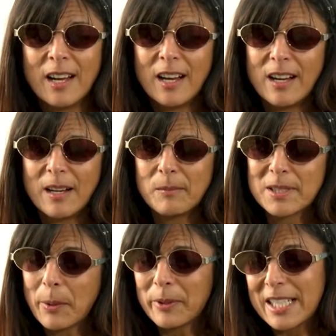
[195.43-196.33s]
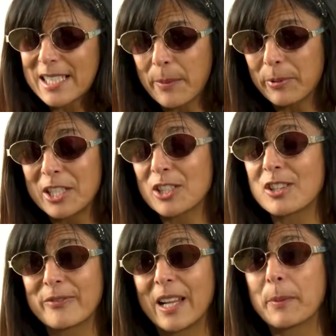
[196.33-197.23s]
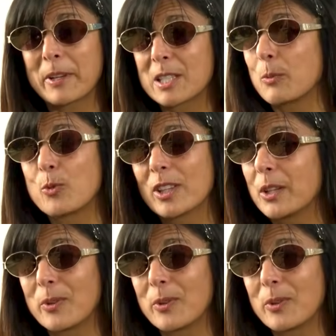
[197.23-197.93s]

Um, some of these companies are developing some really,